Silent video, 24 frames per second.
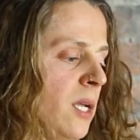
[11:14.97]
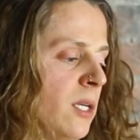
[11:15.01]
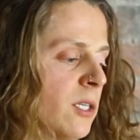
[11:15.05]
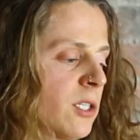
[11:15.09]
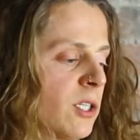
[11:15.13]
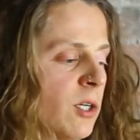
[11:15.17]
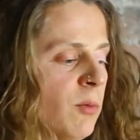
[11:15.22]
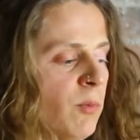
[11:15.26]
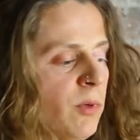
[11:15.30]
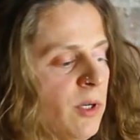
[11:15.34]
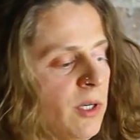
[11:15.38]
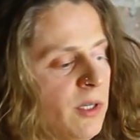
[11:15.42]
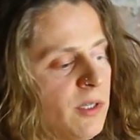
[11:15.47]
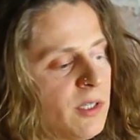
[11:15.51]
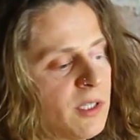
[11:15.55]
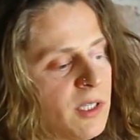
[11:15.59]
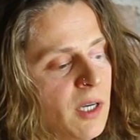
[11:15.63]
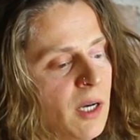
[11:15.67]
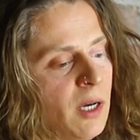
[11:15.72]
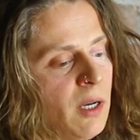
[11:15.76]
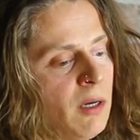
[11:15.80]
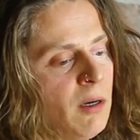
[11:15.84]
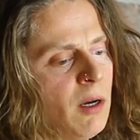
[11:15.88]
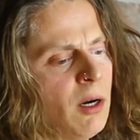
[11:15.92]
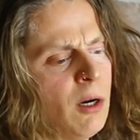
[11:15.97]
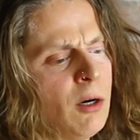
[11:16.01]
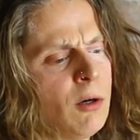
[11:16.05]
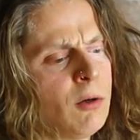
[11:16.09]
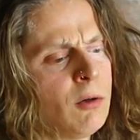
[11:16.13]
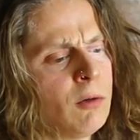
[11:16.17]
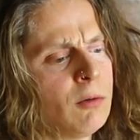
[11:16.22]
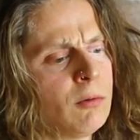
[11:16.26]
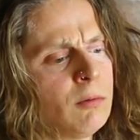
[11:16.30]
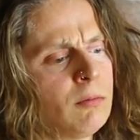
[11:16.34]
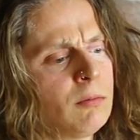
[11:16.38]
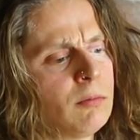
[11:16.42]
Someone said,
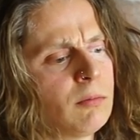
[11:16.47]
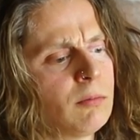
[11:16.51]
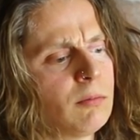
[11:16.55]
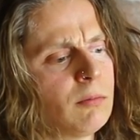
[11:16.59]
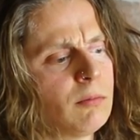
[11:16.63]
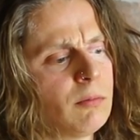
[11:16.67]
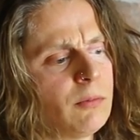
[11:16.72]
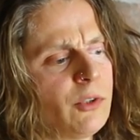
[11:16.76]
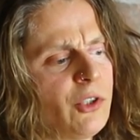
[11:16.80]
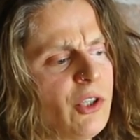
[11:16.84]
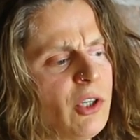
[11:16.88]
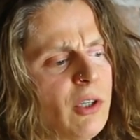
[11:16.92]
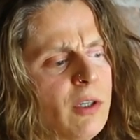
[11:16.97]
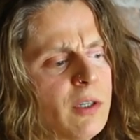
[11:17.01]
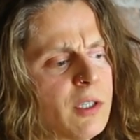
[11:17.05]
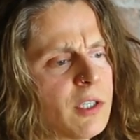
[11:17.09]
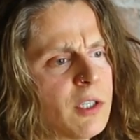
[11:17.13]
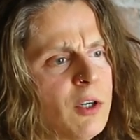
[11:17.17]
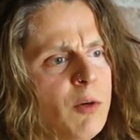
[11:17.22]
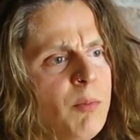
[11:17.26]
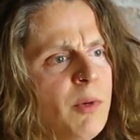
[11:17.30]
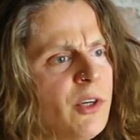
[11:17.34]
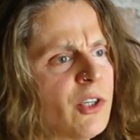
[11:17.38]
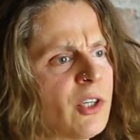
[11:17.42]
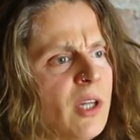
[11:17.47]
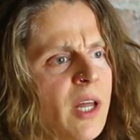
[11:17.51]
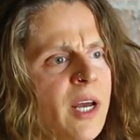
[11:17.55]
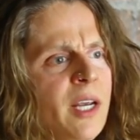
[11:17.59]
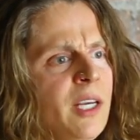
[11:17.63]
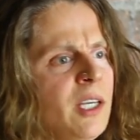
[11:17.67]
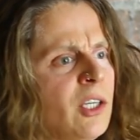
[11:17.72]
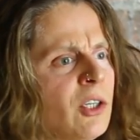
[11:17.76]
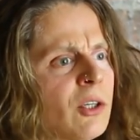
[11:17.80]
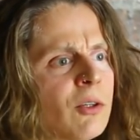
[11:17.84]
oh, she looks so much like